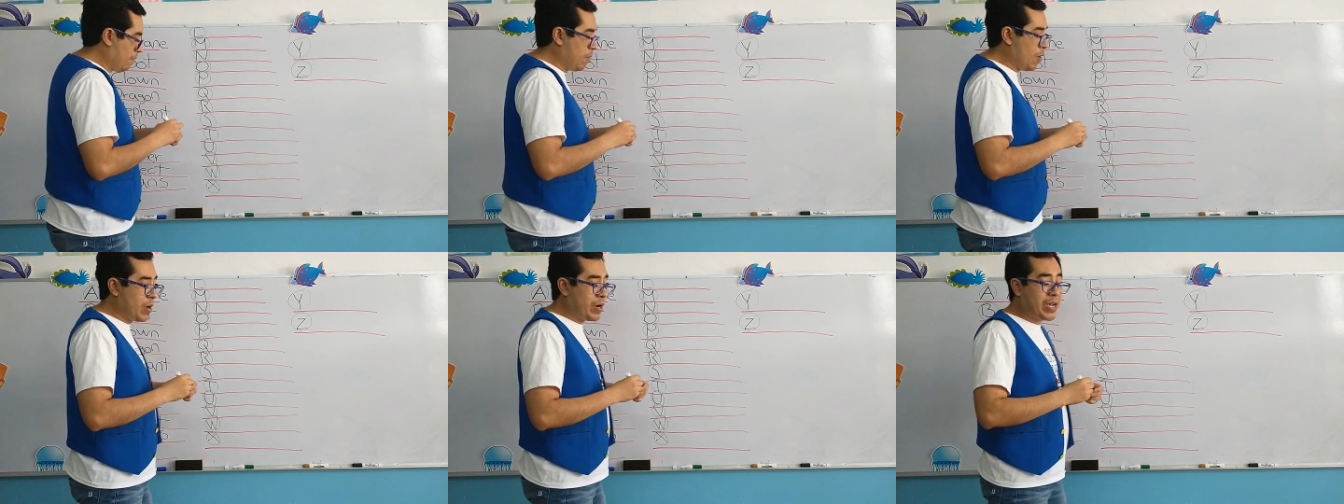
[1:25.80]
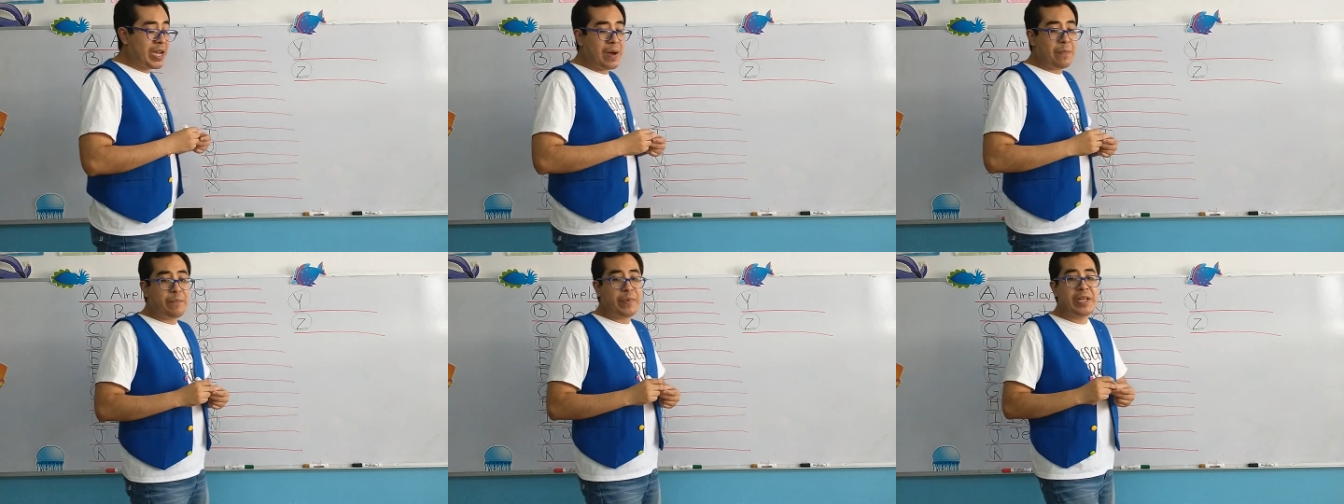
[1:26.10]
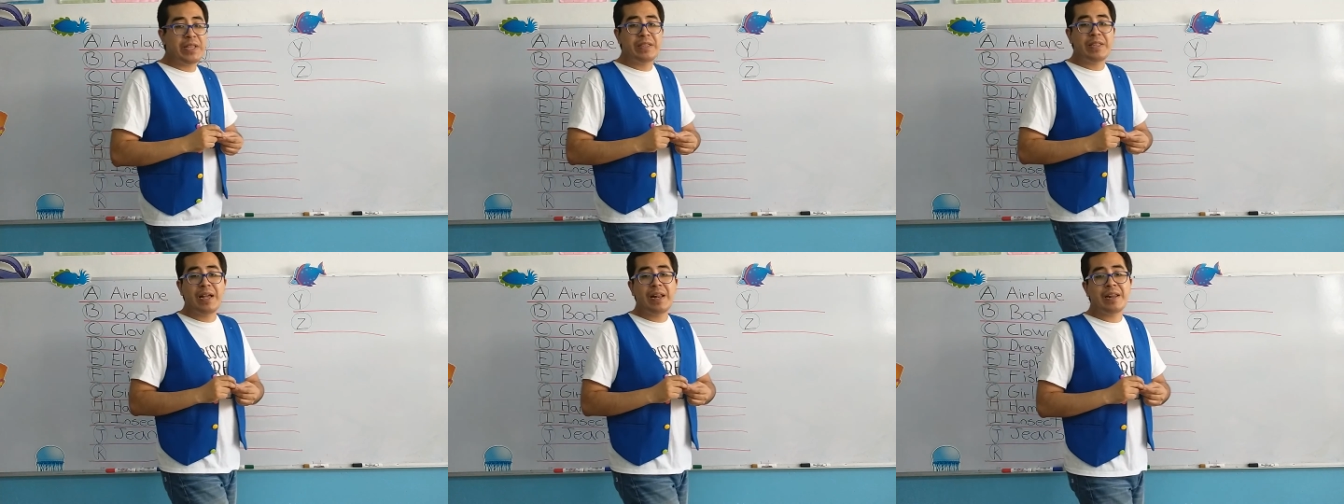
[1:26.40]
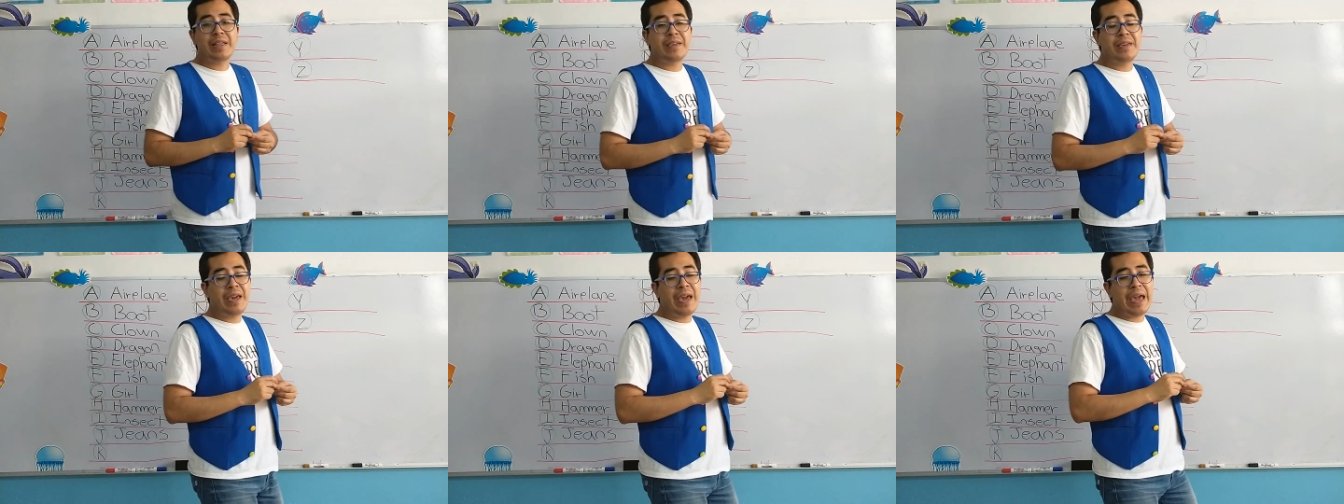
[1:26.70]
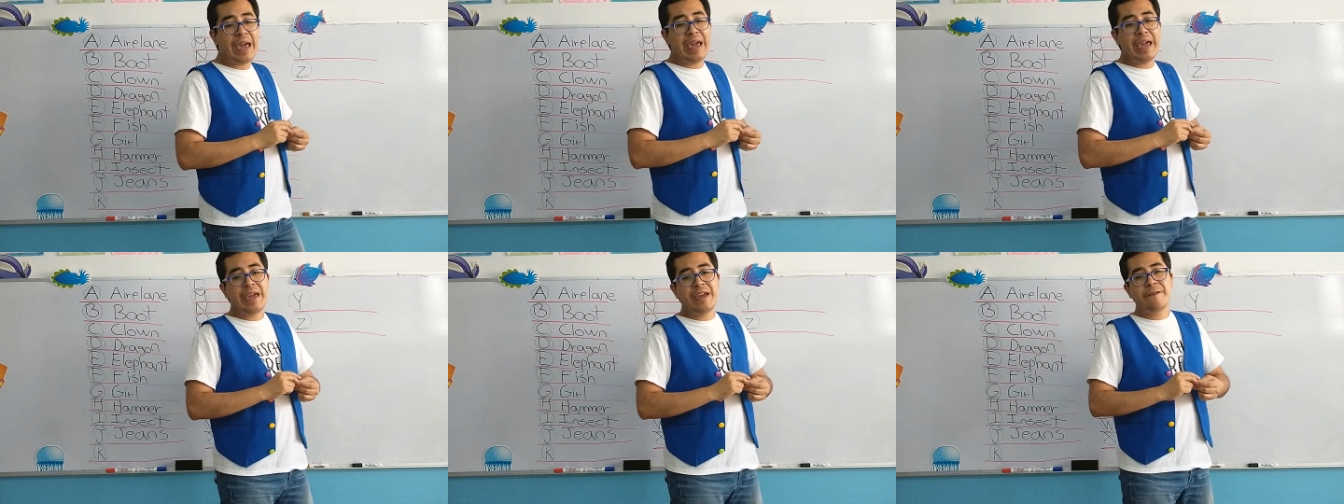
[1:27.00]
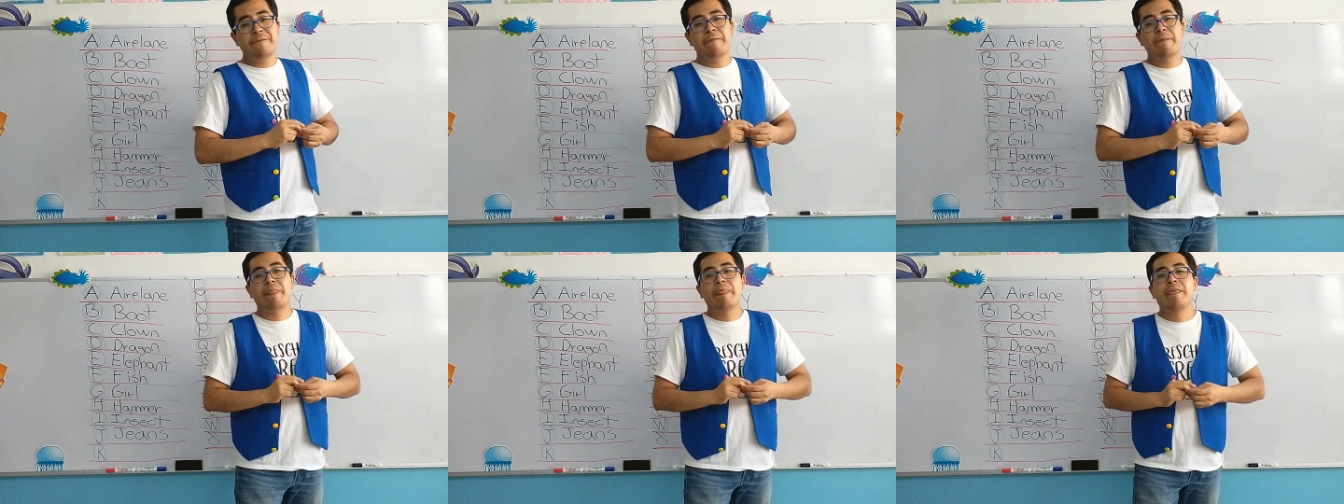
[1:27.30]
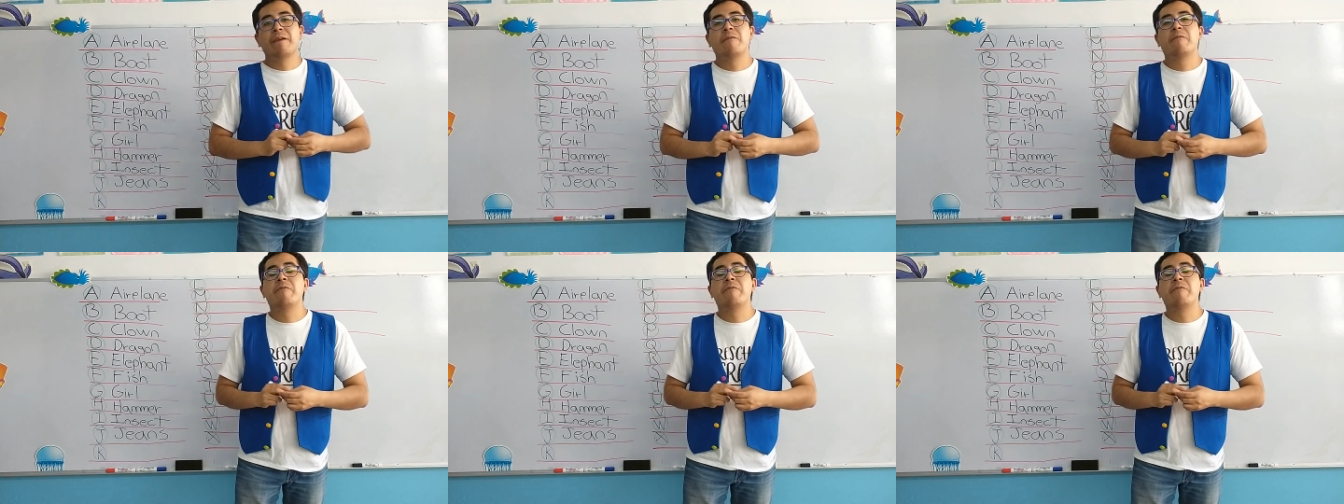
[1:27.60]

For capital K,